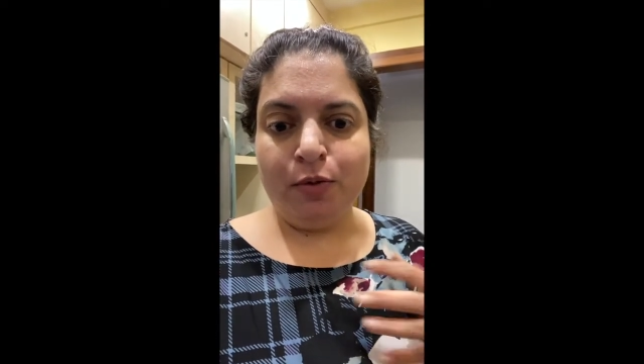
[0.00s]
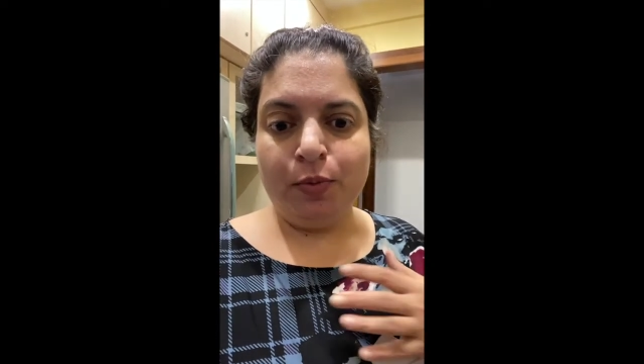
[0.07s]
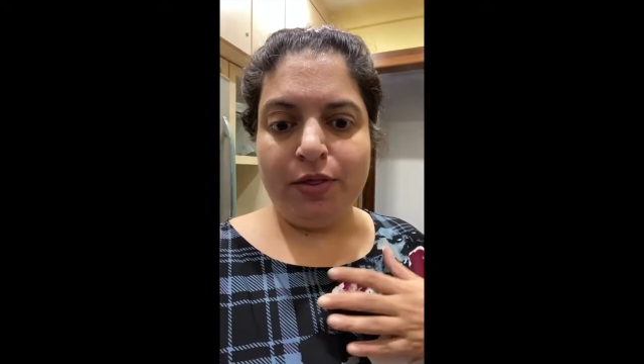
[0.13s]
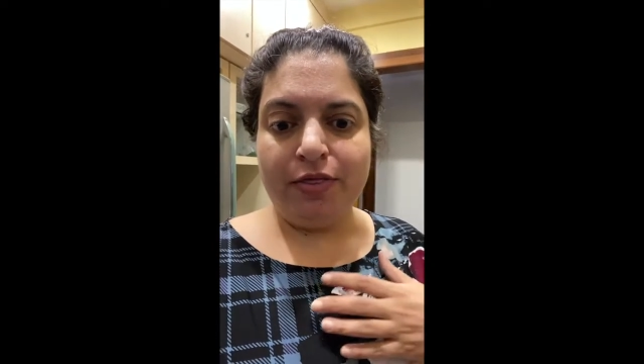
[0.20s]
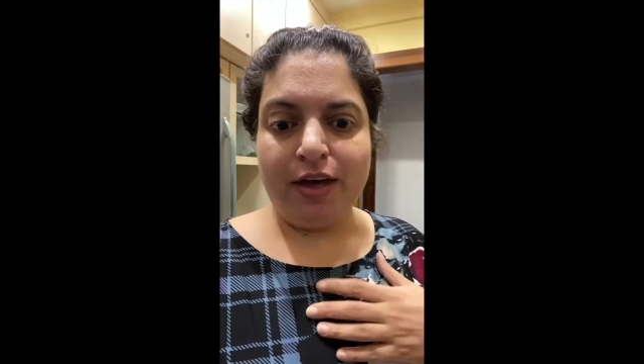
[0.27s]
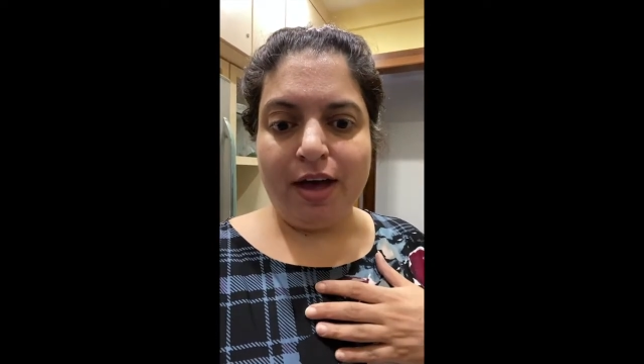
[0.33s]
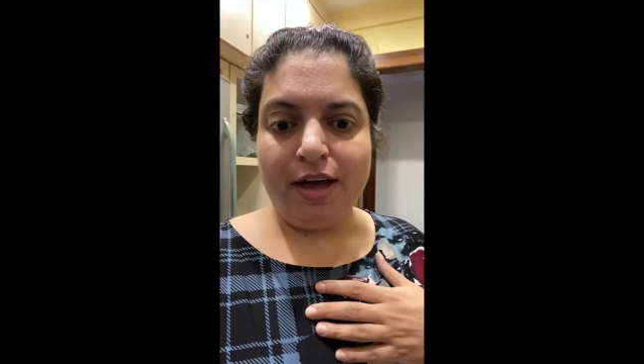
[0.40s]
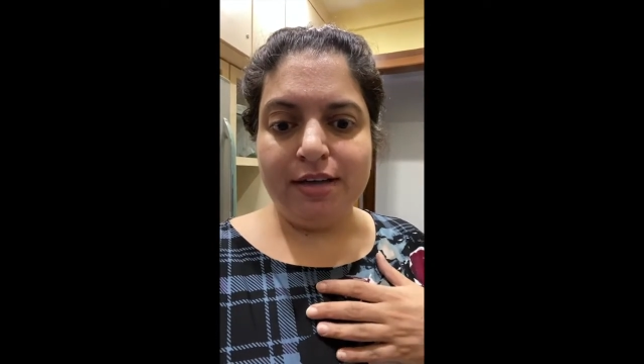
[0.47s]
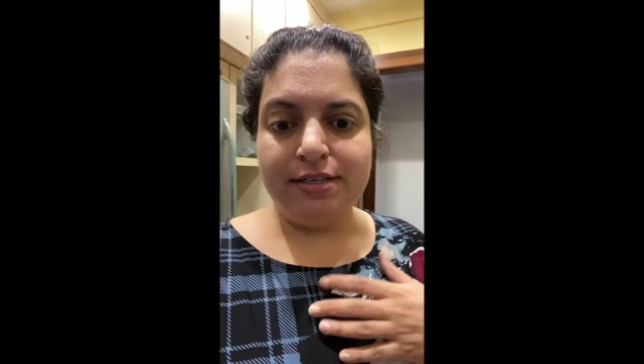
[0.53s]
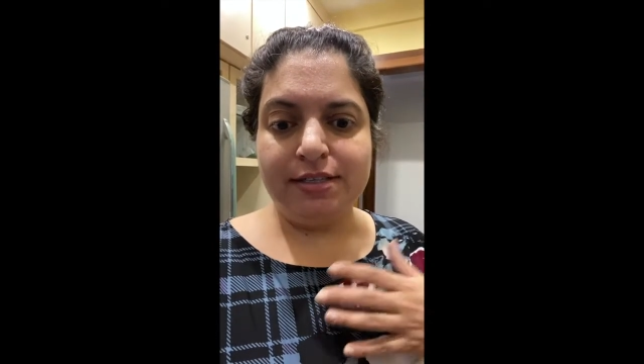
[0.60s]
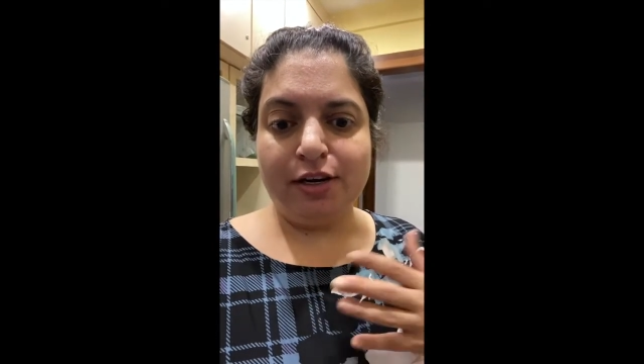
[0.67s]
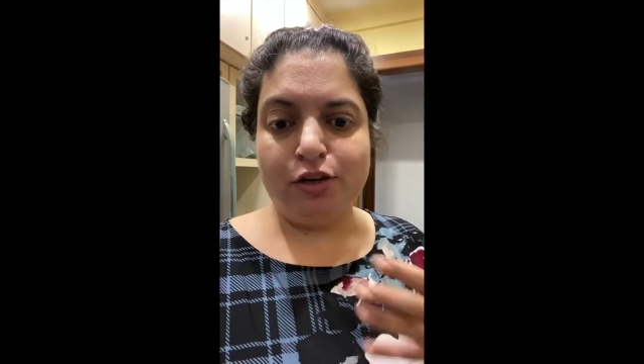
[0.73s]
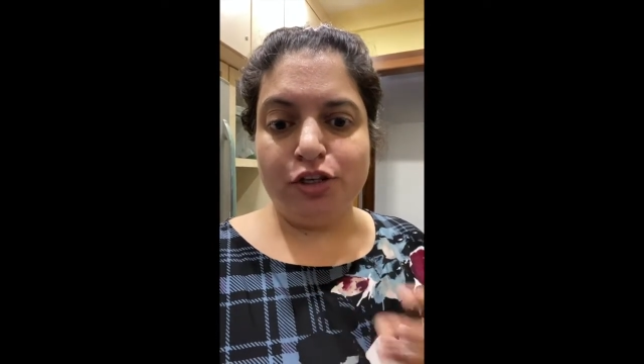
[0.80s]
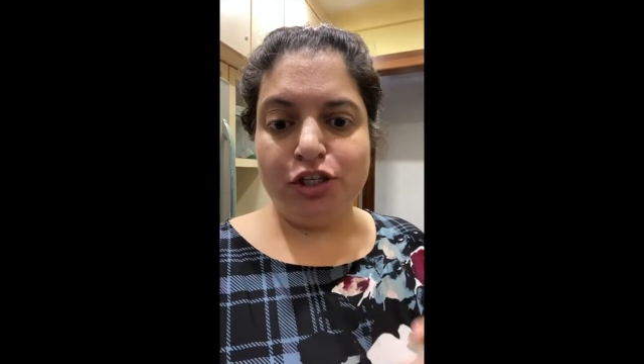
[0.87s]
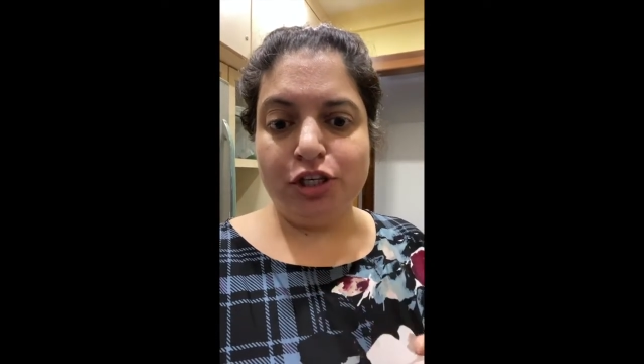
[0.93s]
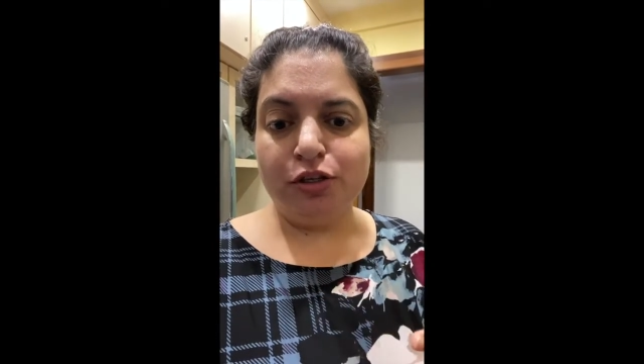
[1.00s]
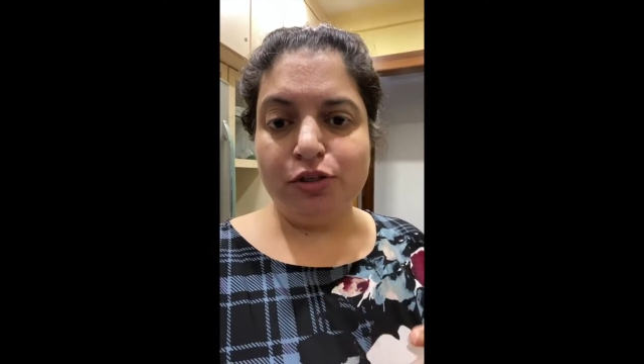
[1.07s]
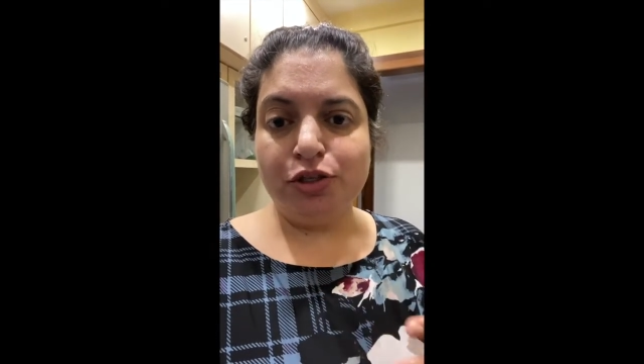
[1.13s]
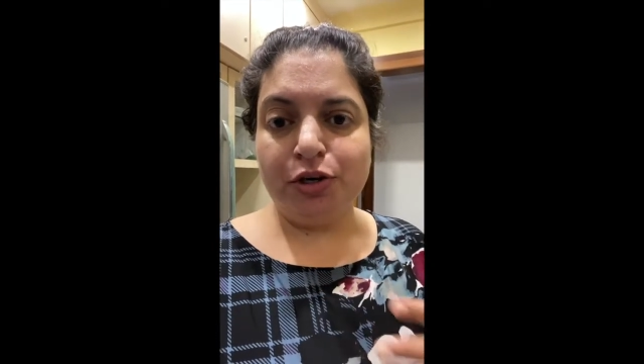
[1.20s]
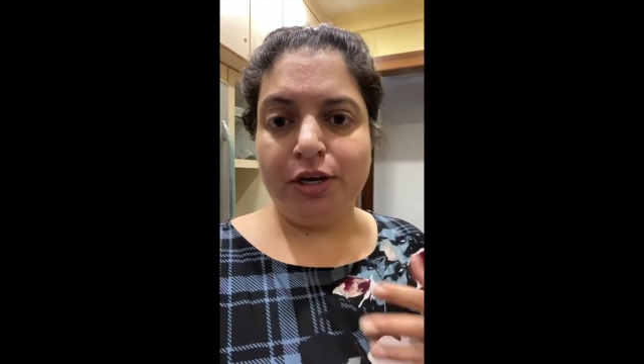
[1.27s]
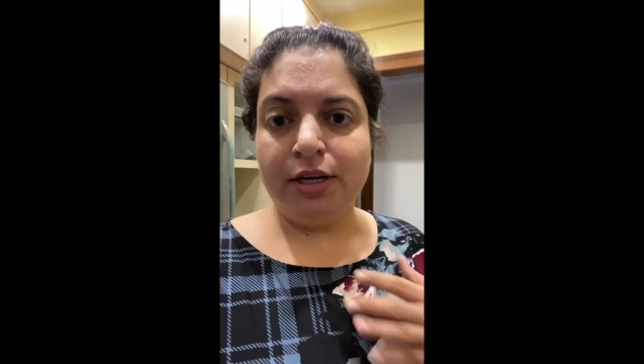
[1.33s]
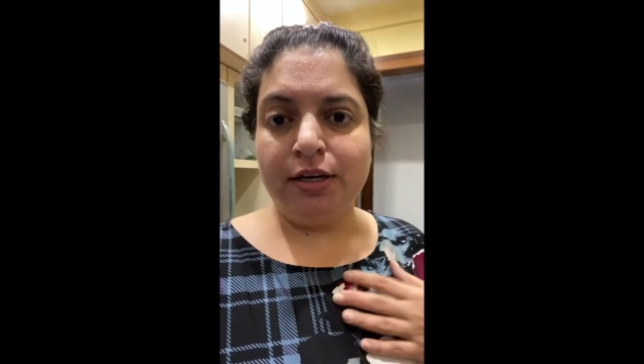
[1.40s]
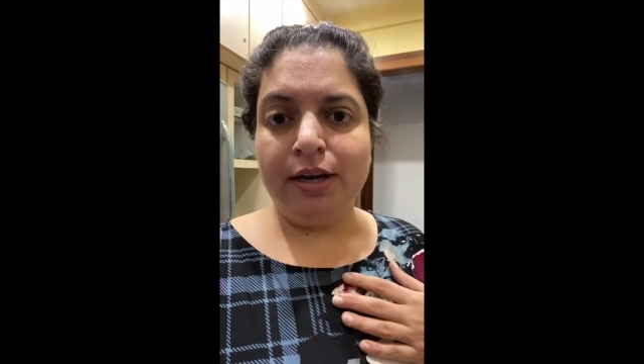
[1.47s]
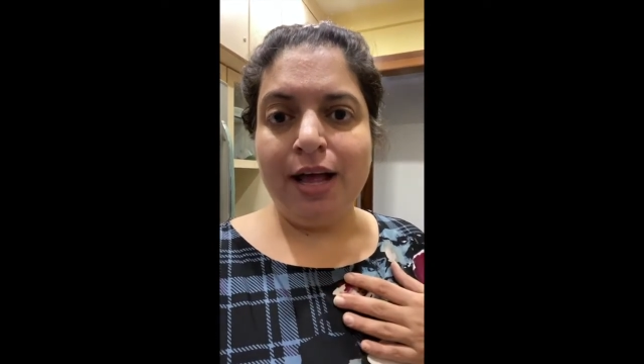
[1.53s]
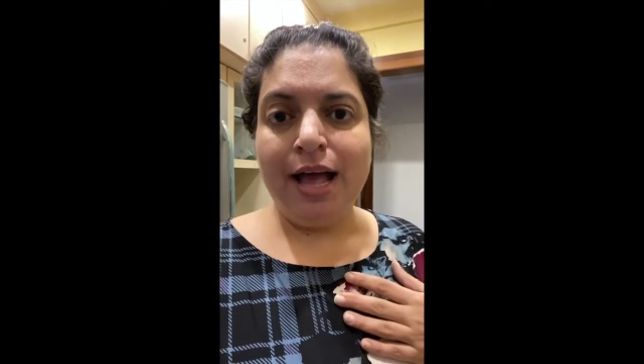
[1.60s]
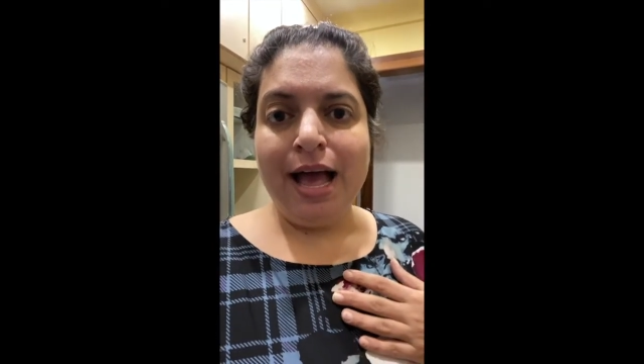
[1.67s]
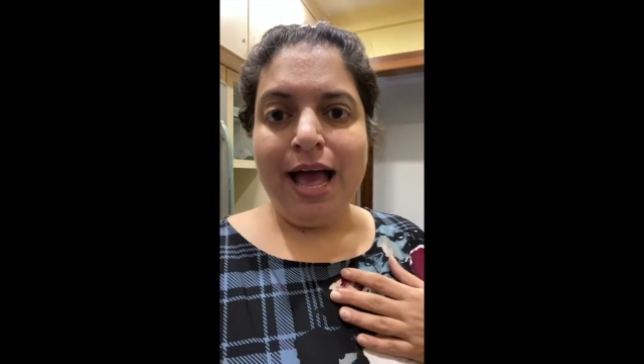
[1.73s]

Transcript: with us, our children.